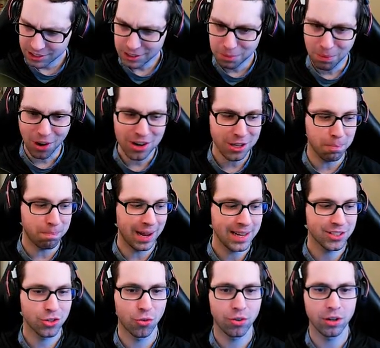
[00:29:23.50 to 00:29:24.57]
probably the best
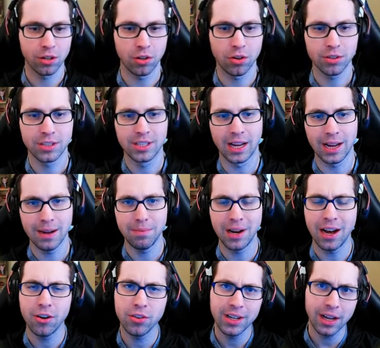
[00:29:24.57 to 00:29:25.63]
score in a long time,
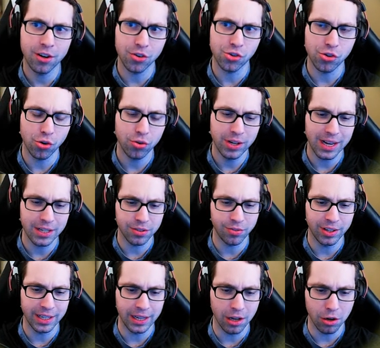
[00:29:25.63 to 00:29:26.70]
not only on a showcase
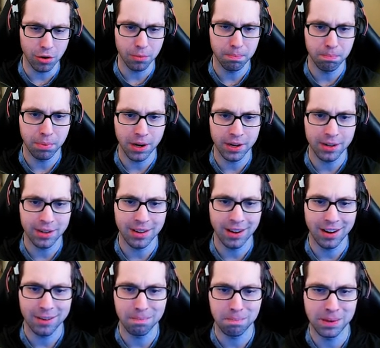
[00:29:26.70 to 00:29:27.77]
video, but
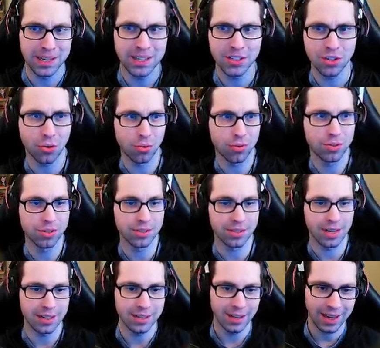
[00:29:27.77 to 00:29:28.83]
on Ben's courses.
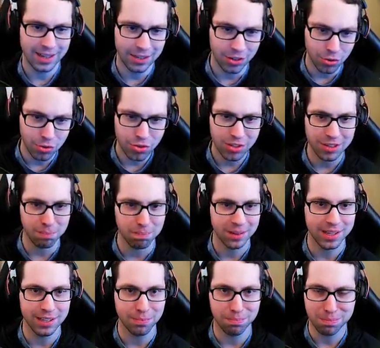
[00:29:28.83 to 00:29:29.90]
I, I usually
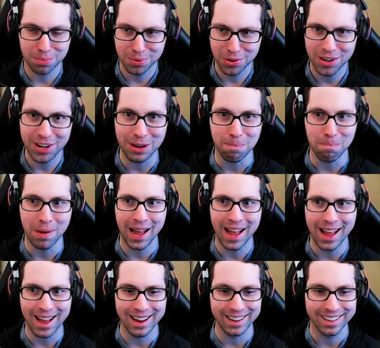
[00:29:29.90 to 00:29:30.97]
play pretty
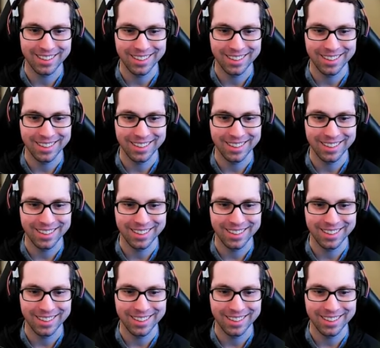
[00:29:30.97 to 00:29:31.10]
bad.